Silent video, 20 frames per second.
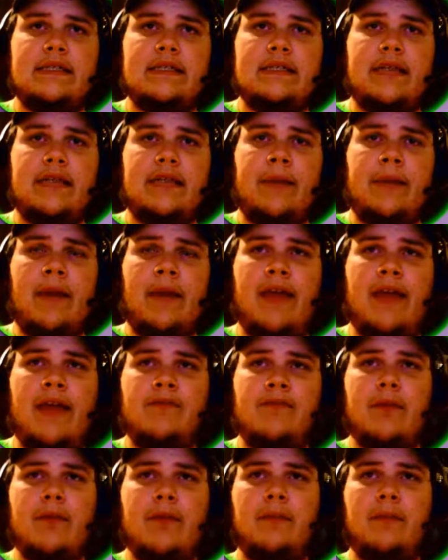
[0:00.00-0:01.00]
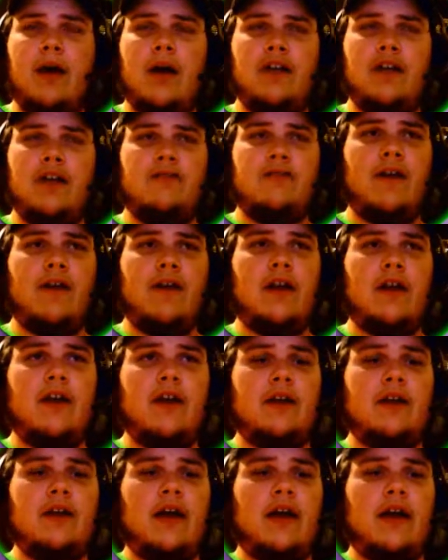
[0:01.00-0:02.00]
It might even be a Modest
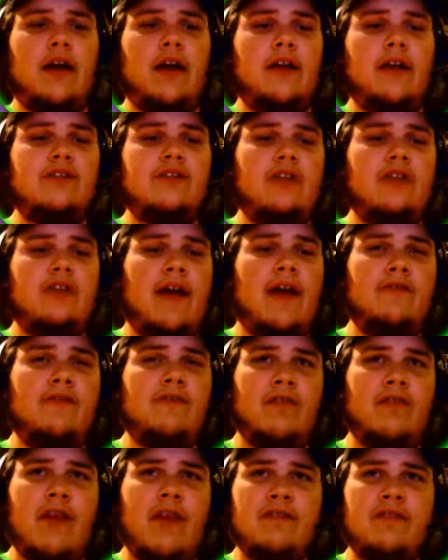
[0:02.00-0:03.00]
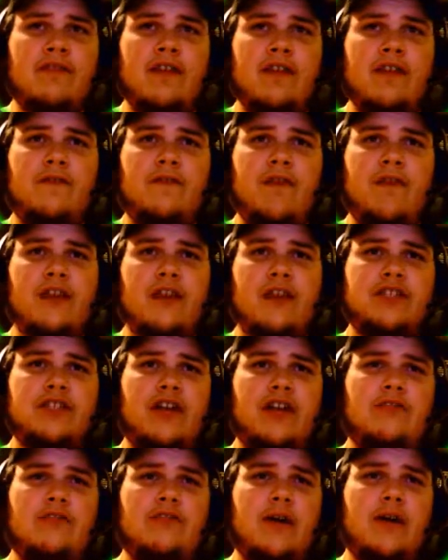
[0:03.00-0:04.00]
variant. I've seen a fair
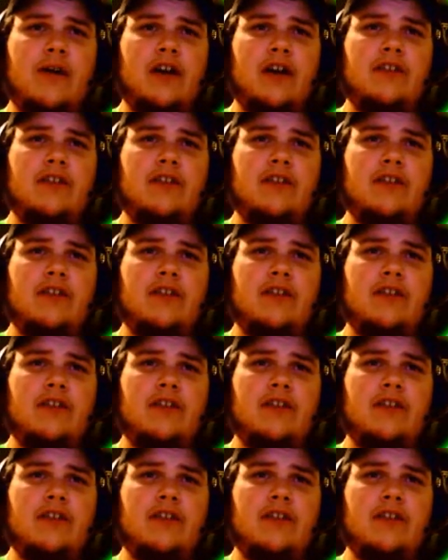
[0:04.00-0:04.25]
share of Modest